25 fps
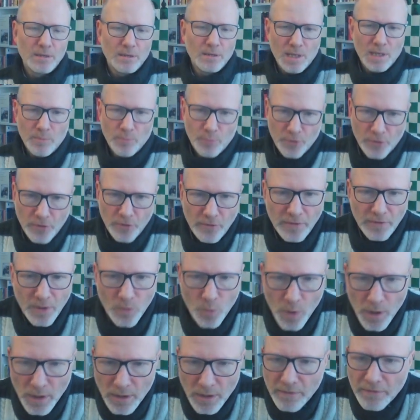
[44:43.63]
improving
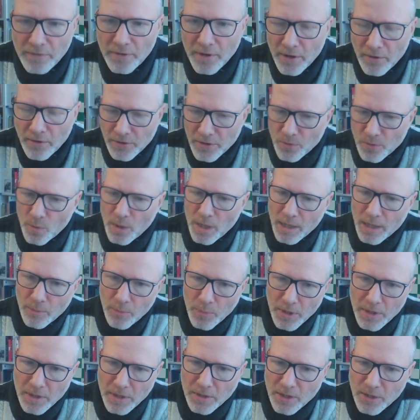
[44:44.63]
one of those white
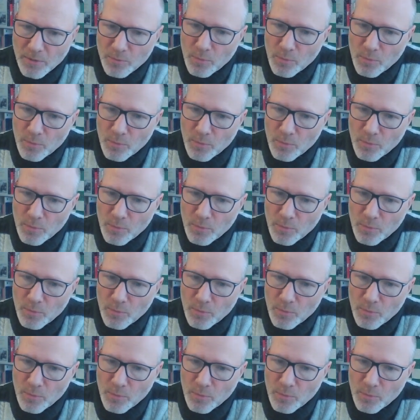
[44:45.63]
pieces,